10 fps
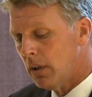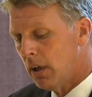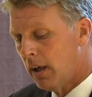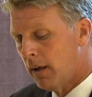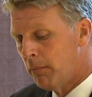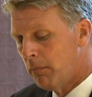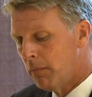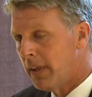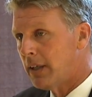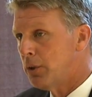
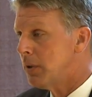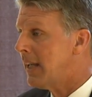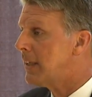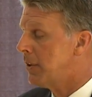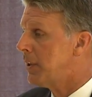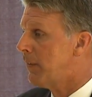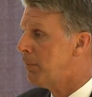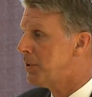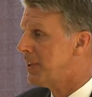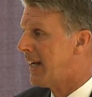that you elect on
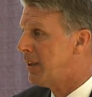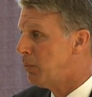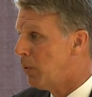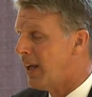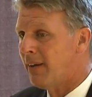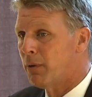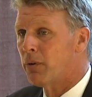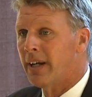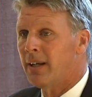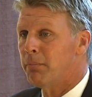November 2nd will have a
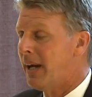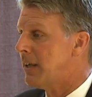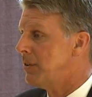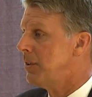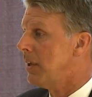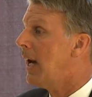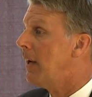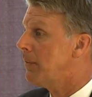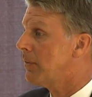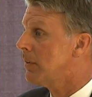great impact on your
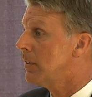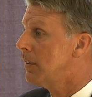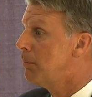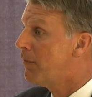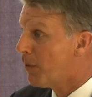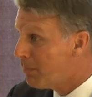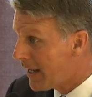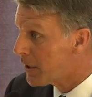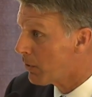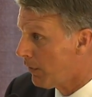lives, for
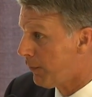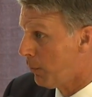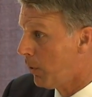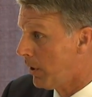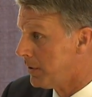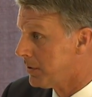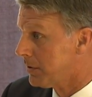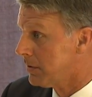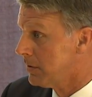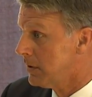better or for worse.
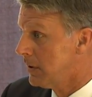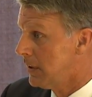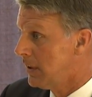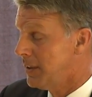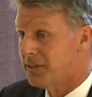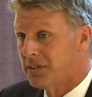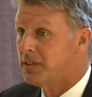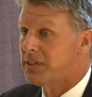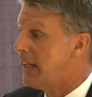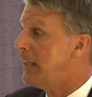This is a
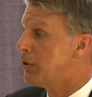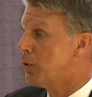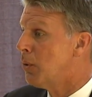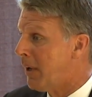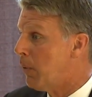state school. My